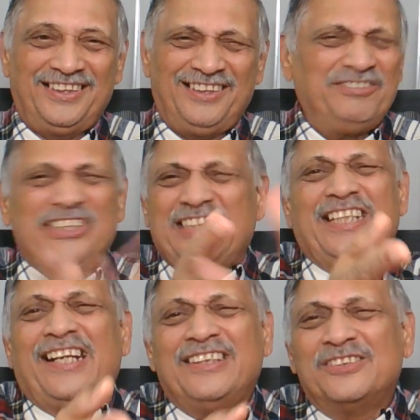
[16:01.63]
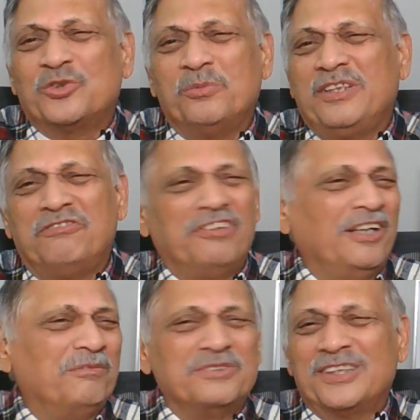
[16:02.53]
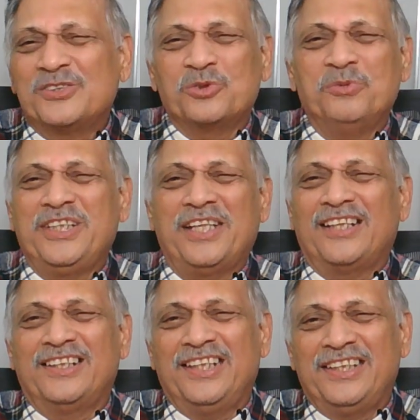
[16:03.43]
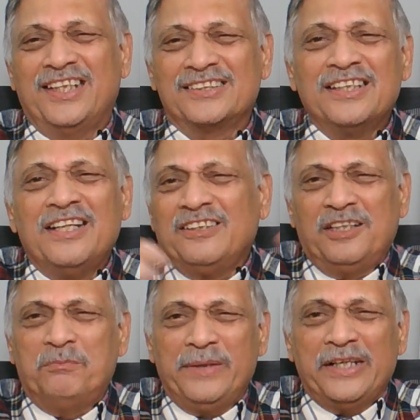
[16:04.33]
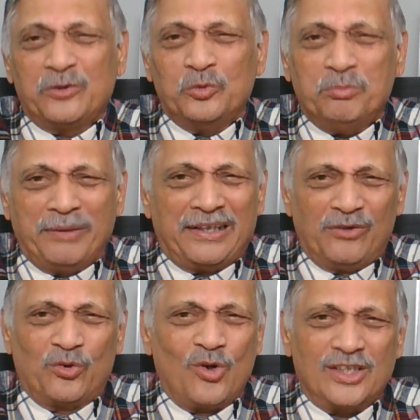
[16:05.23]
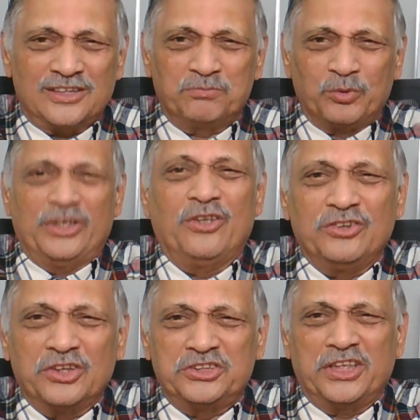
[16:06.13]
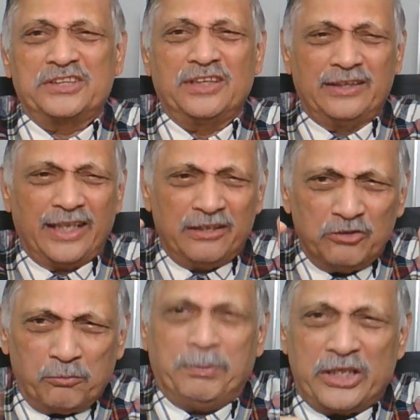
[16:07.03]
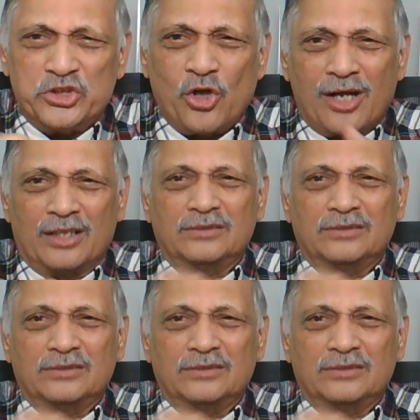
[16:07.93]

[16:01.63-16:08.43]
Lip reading: We see that in so many films and so many other areas. They bring two metal rods, put it on your chest, and they give you a big shock,